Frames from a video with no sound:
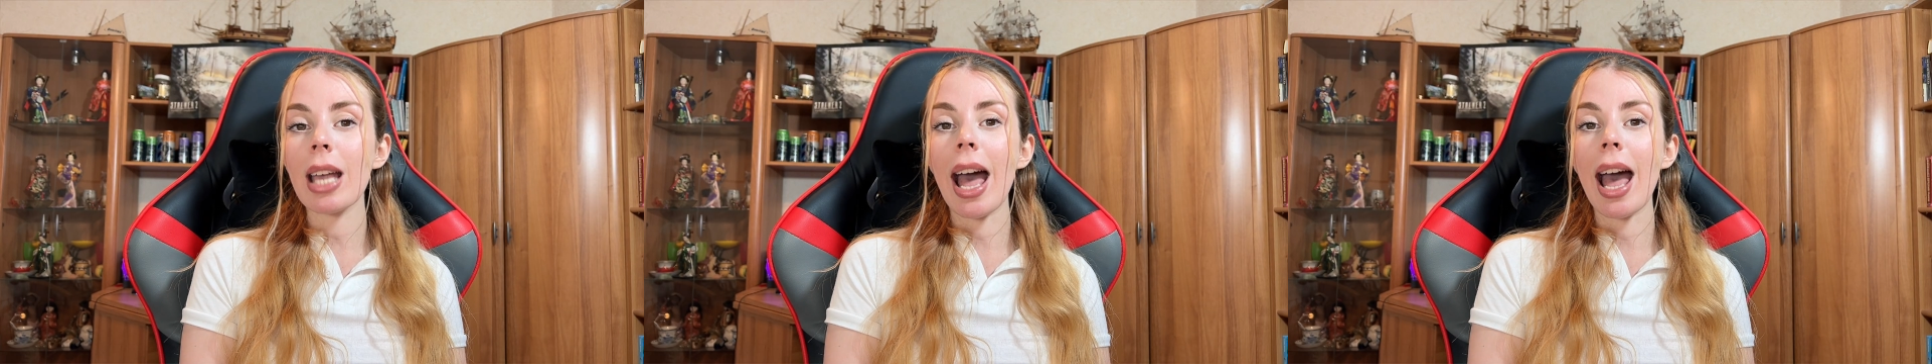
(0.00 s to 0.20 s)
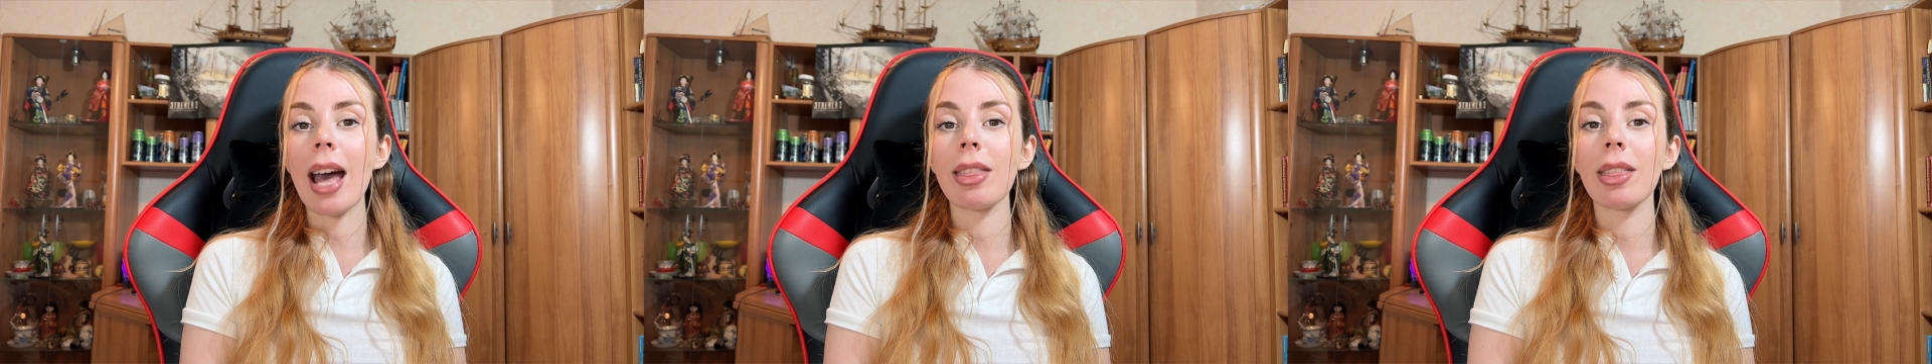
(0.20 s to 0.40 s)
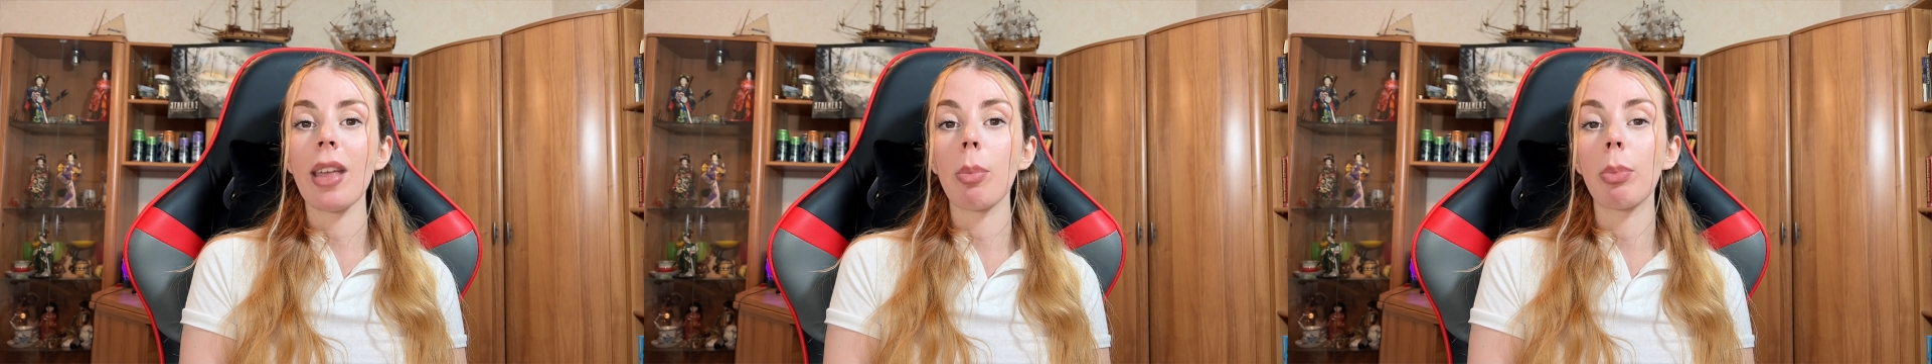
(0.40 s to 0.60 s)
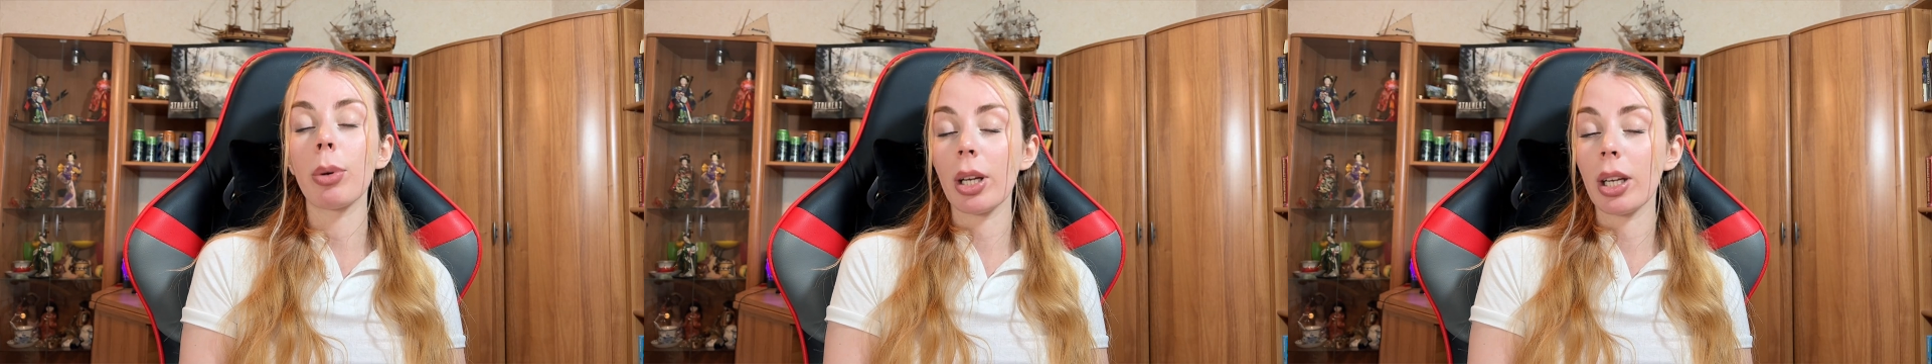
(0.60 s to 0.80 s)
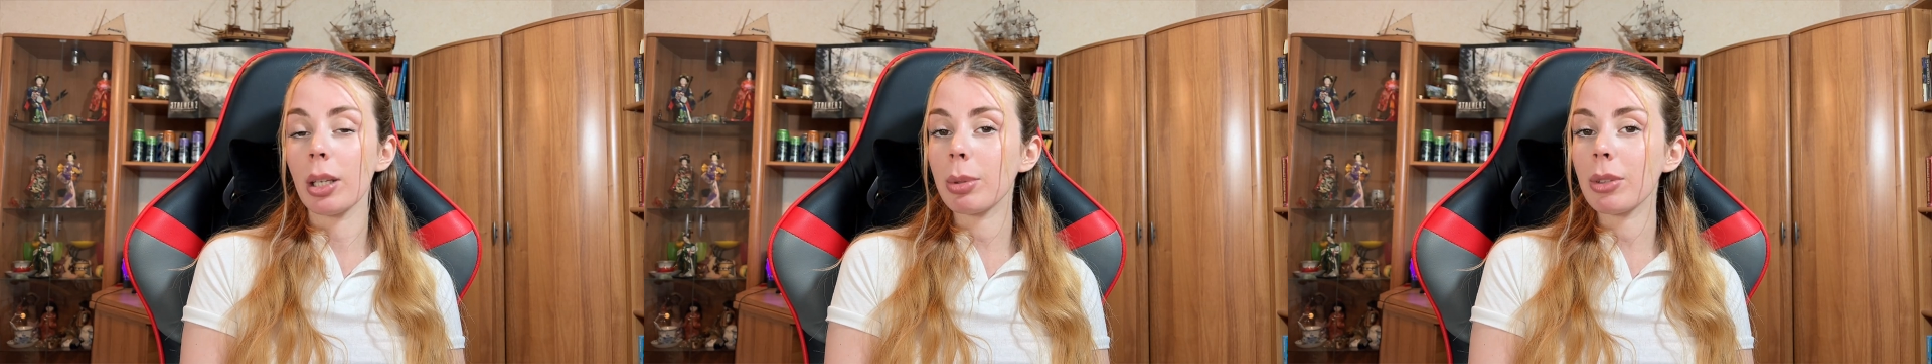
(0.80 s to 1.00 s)
and the
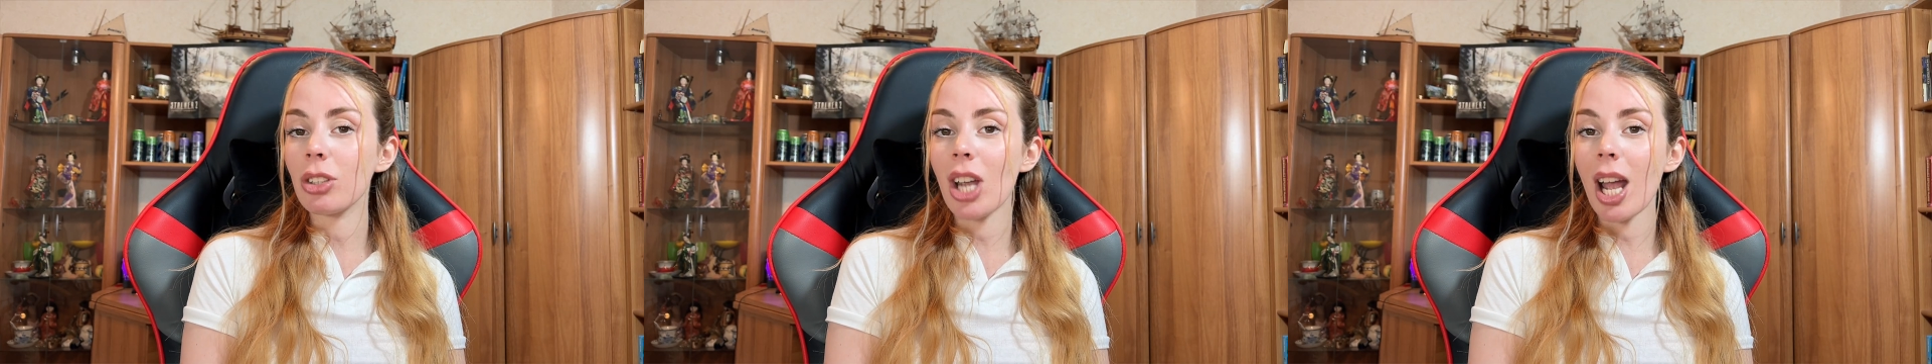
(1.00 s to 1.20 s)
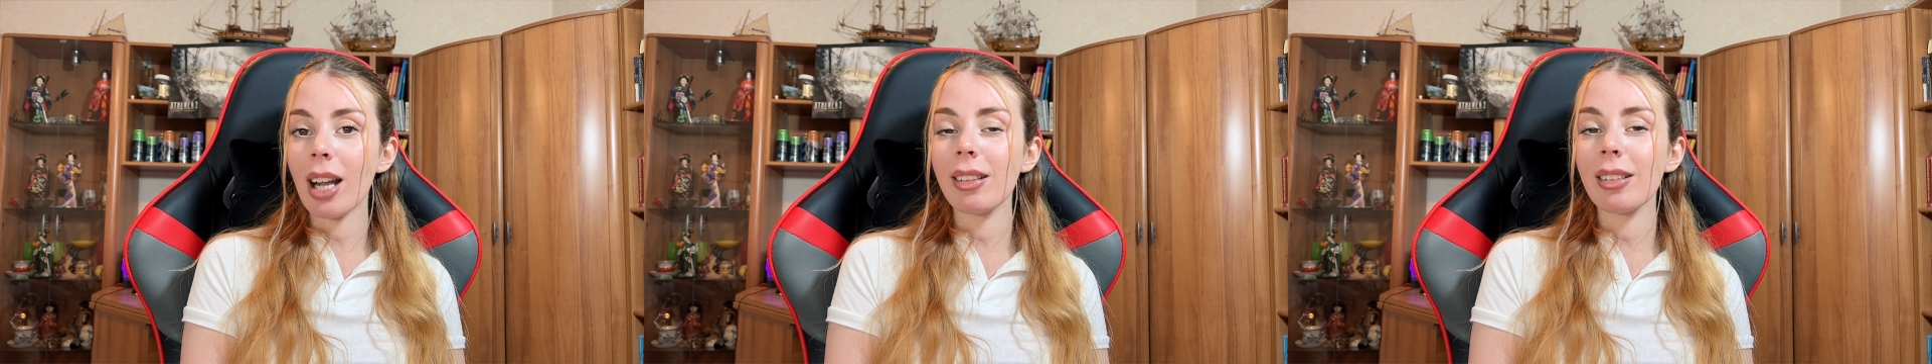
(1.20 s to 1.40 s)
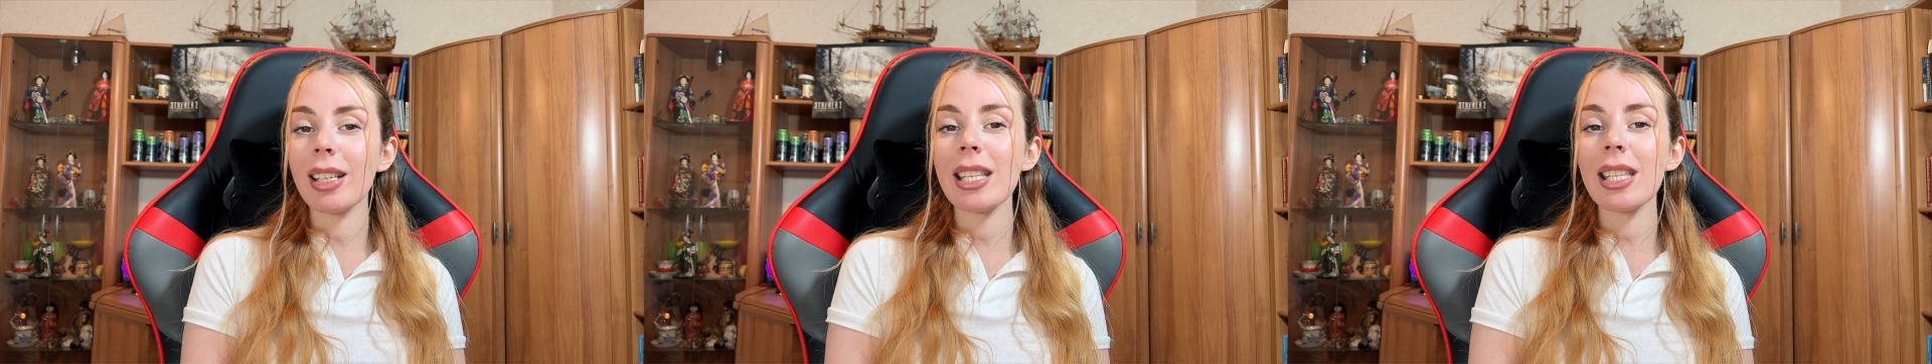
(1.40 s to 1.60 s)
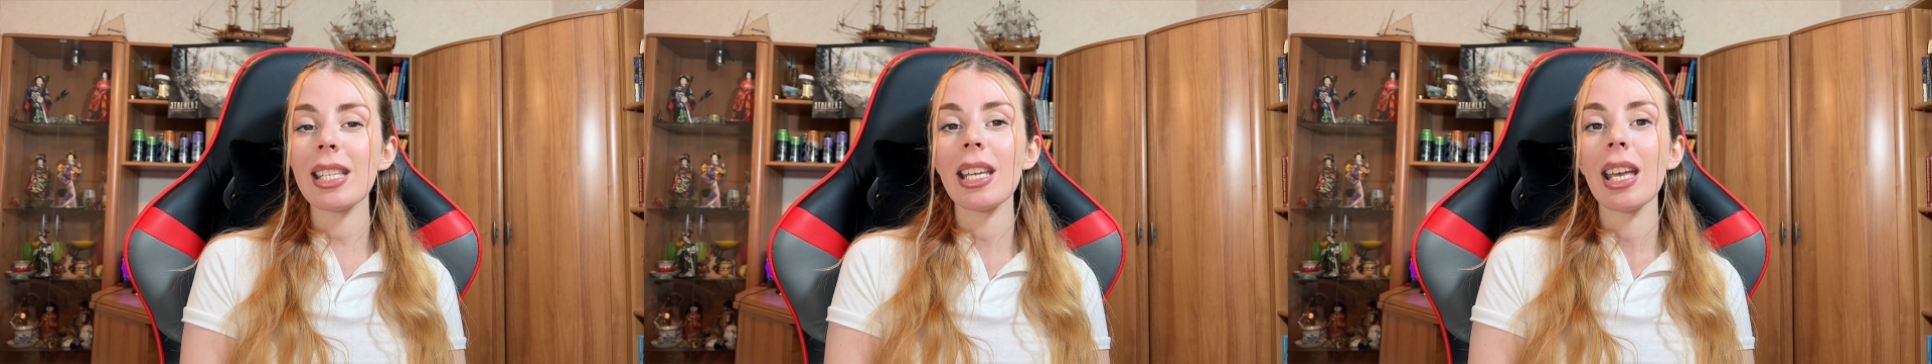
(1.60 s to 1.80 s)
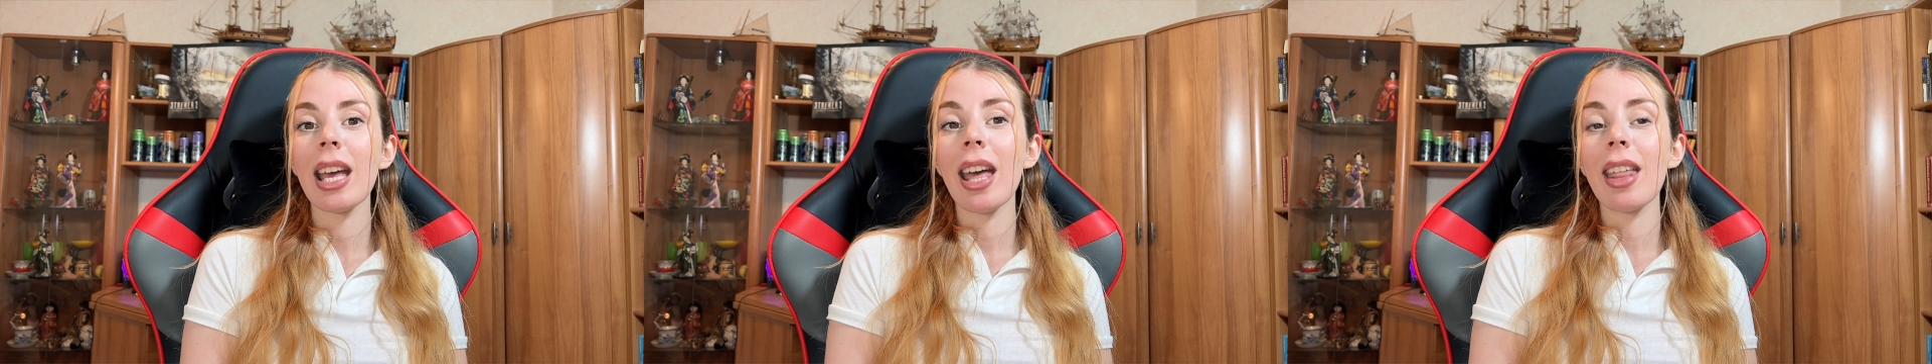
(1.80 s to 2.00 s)
printable
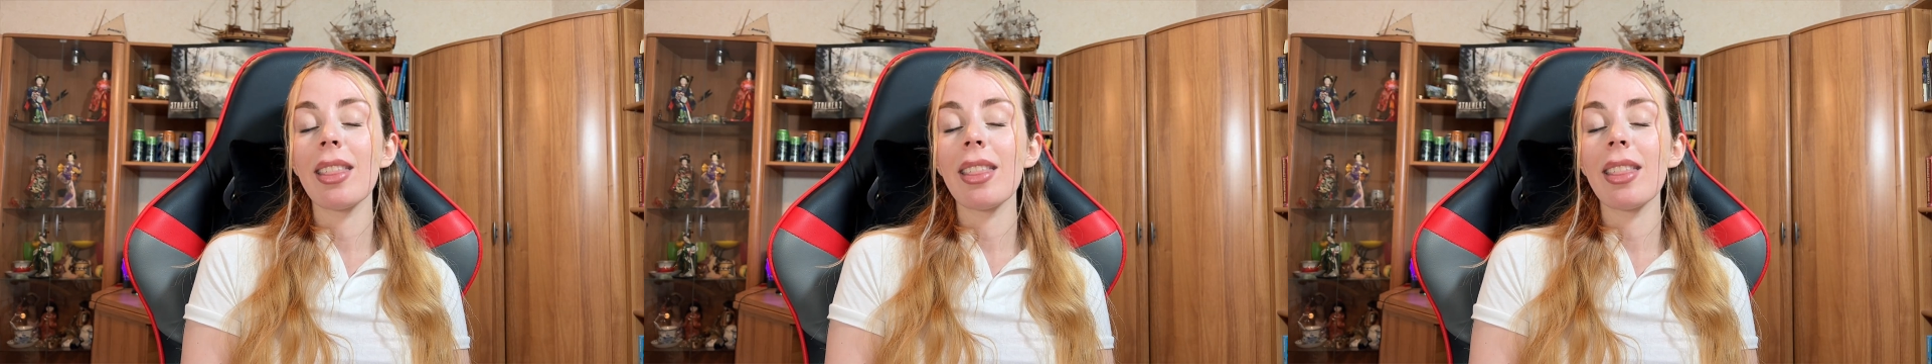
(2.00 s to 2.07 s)
checklist,